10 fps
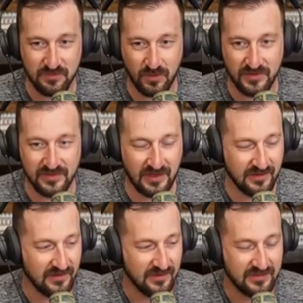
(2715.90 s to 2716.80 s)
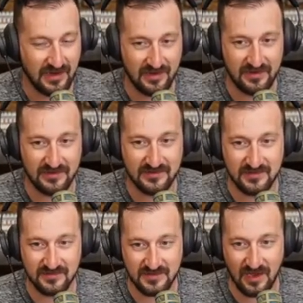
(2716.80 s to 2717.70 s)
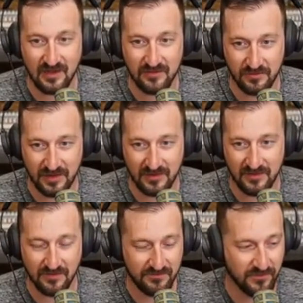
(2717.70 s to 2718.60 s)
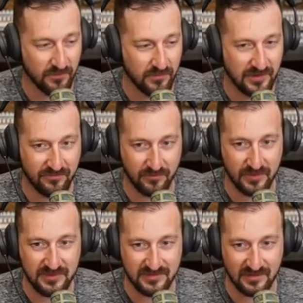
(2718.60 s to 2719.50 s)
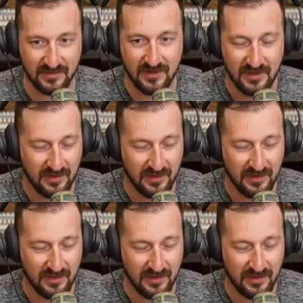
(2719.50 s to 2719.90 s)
just one that is tolerated for whatever reason.